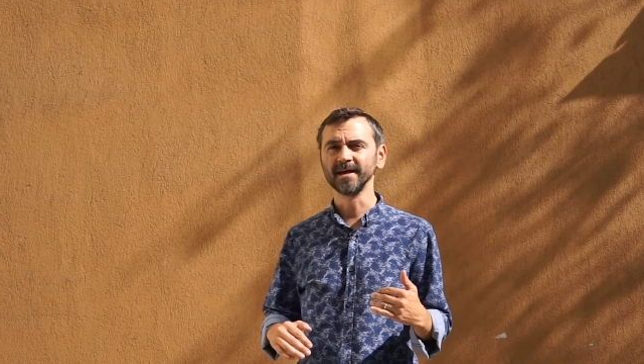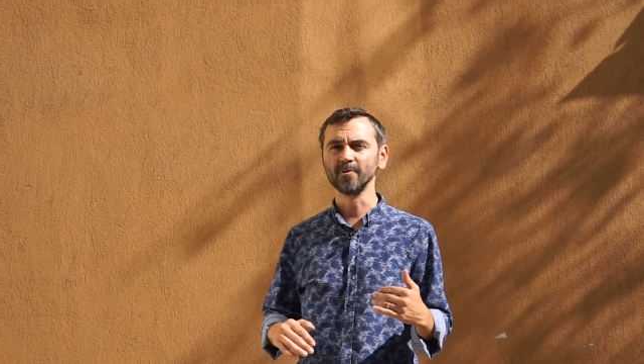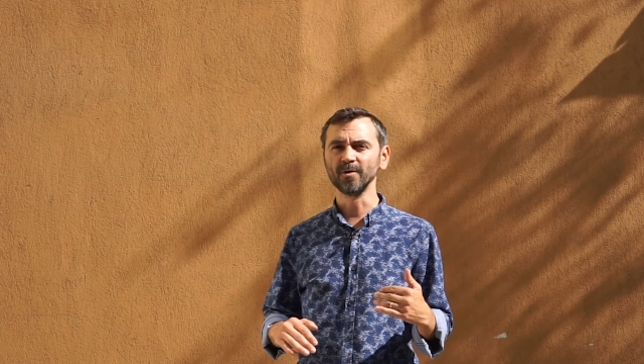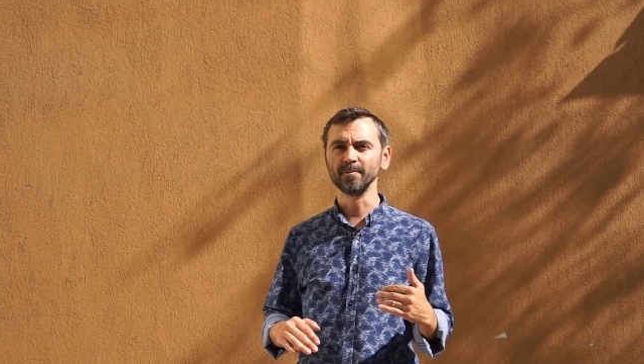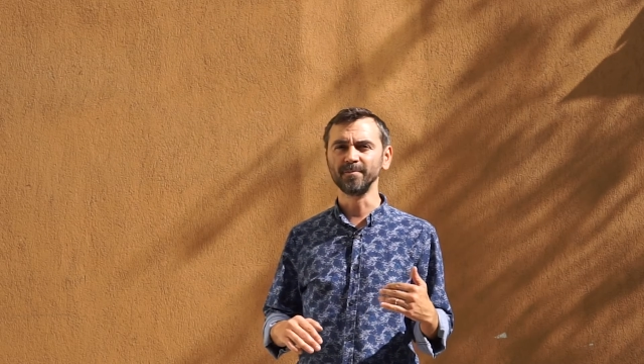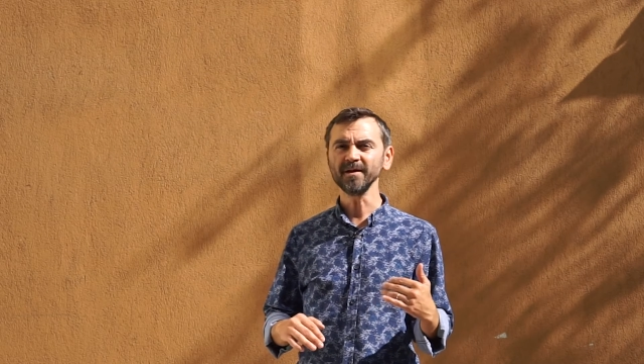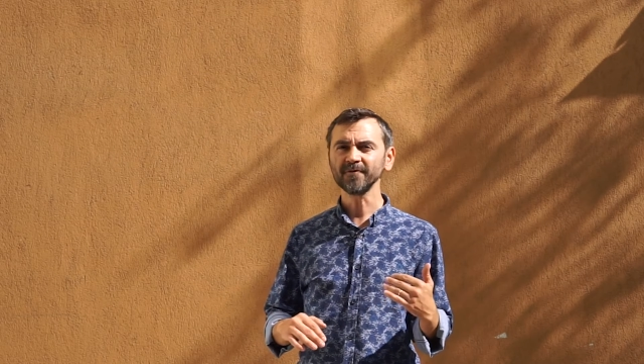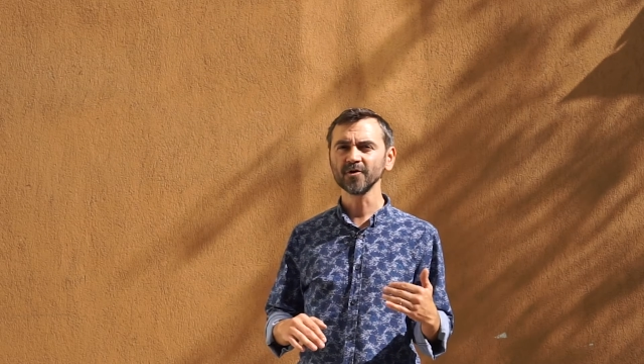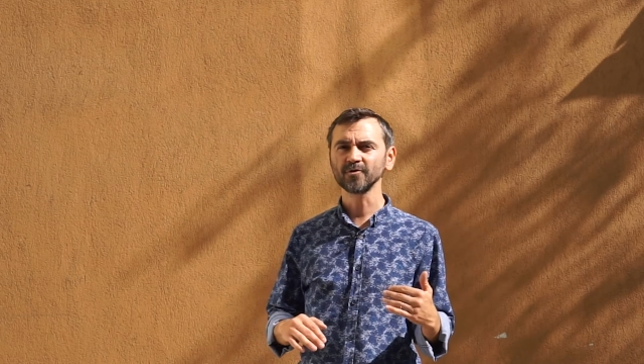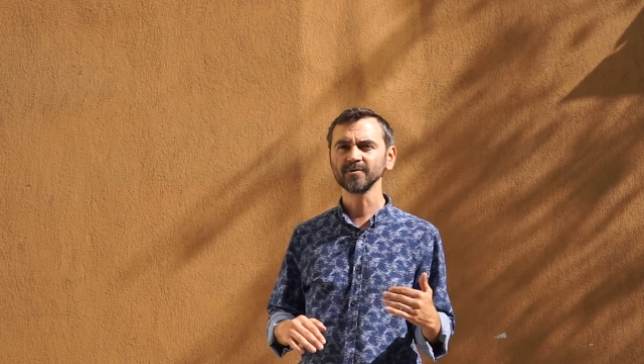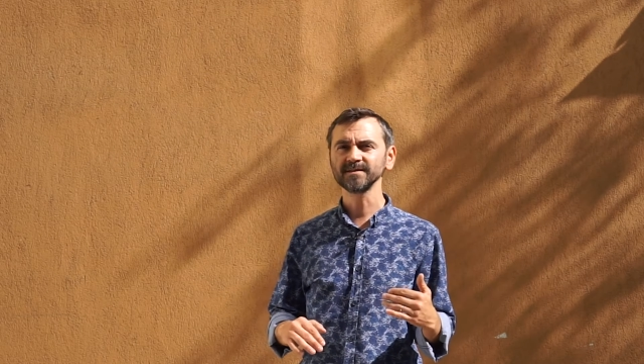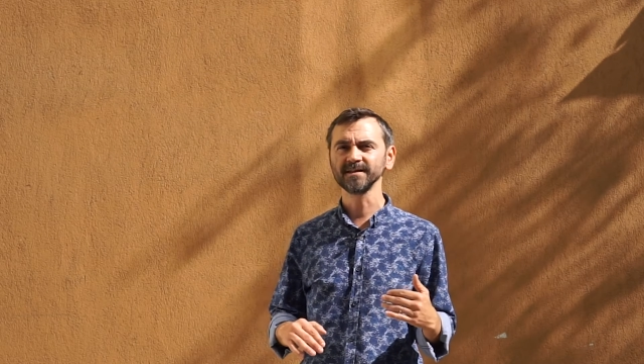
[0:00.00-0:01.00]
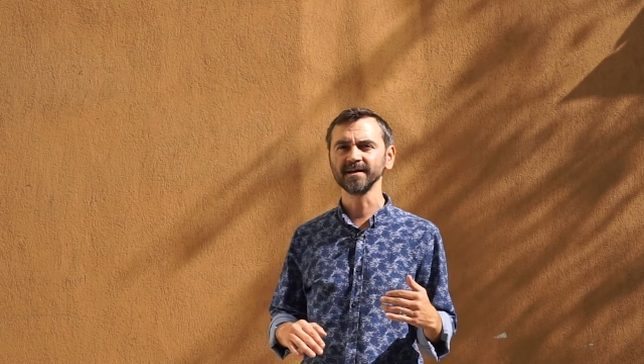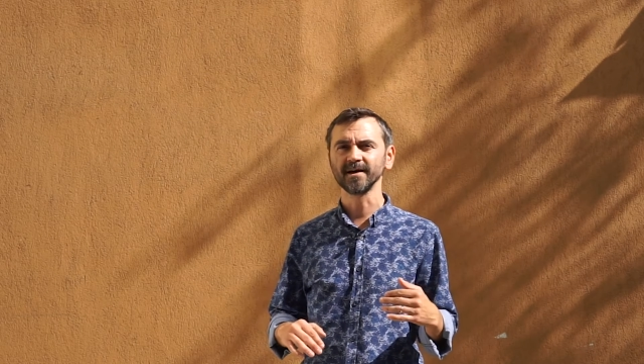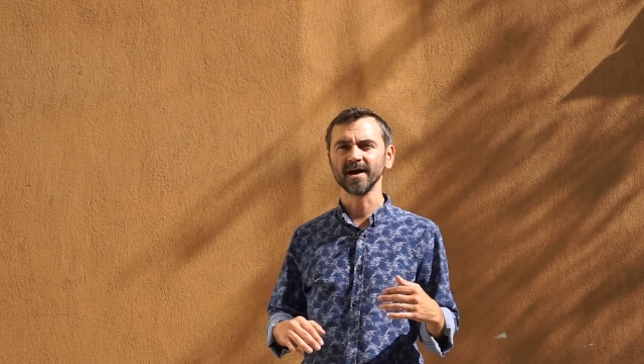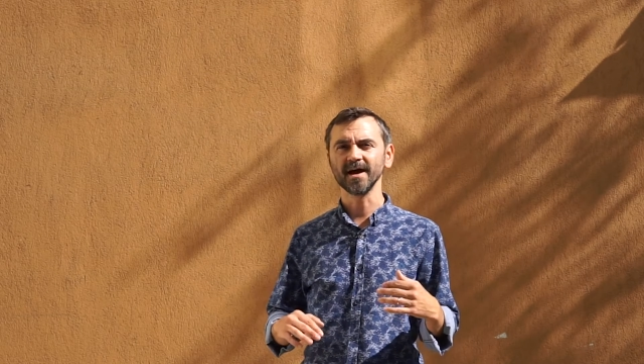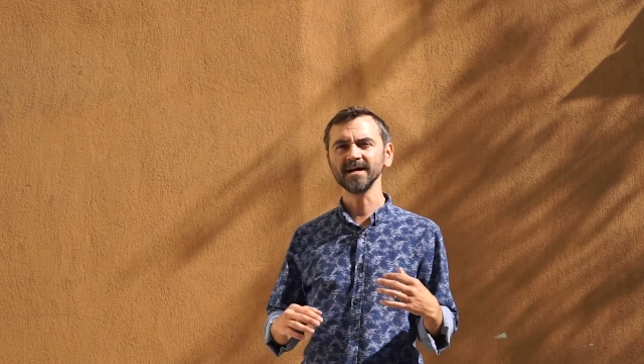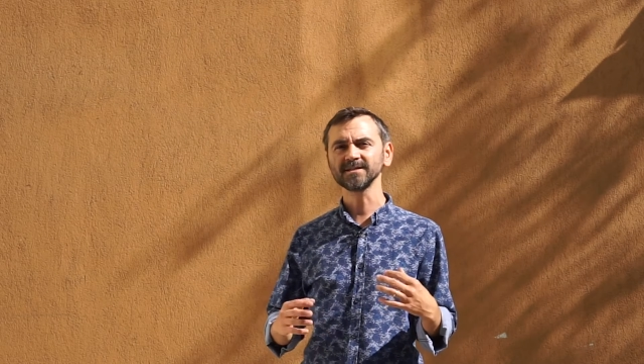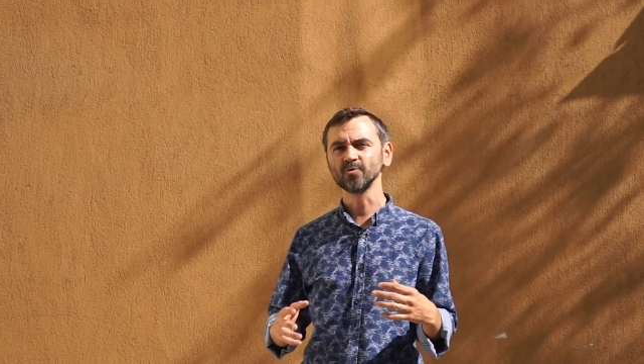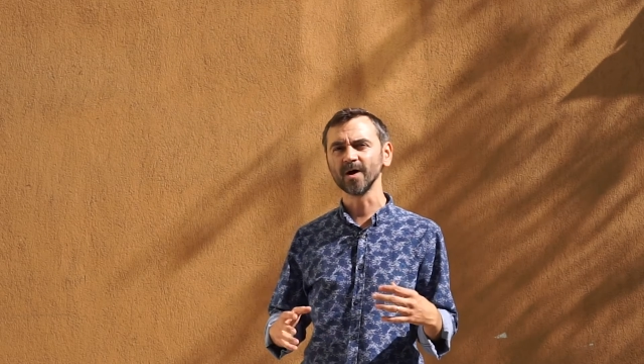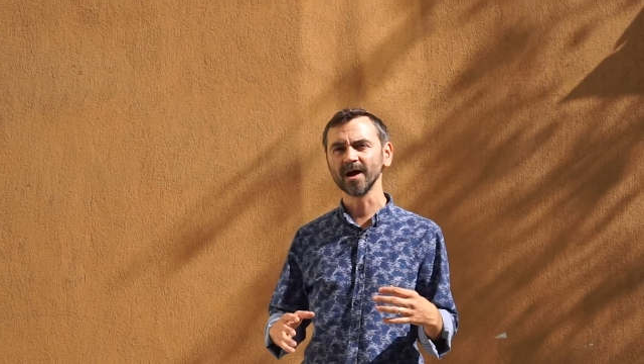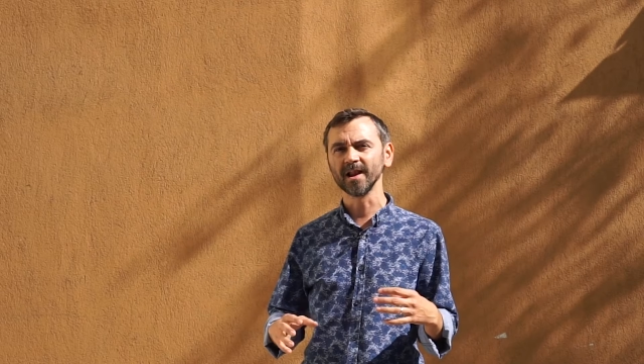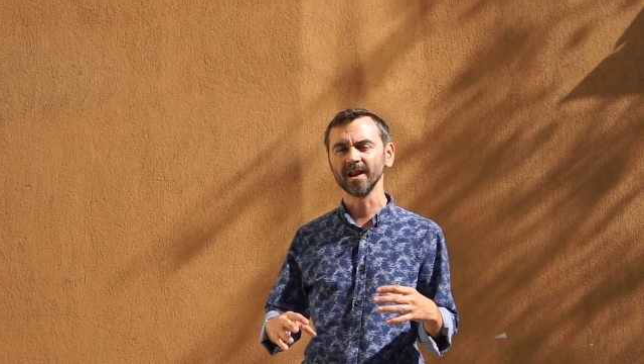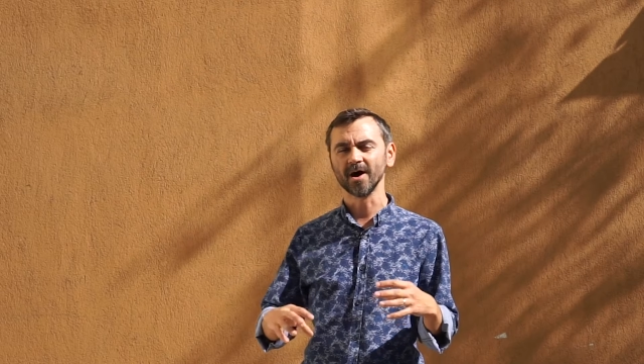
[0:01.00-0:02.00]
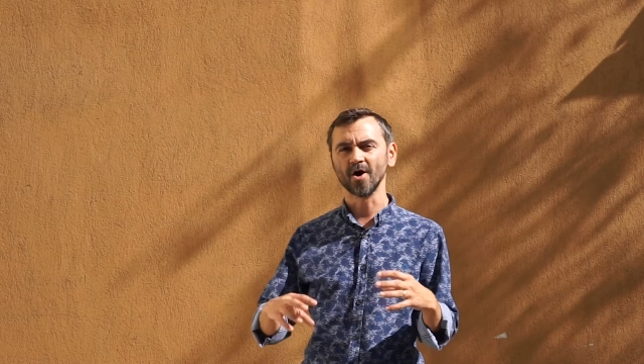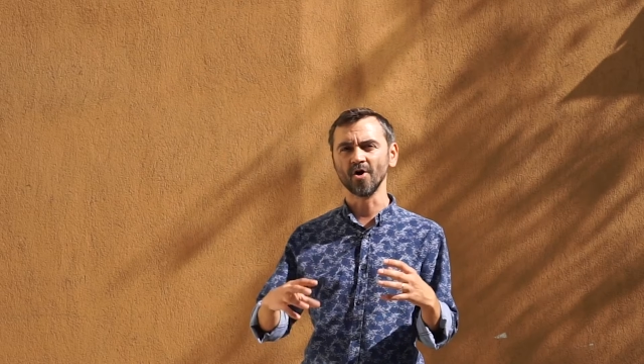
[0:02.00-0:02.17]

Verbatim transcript: they will be focusing as well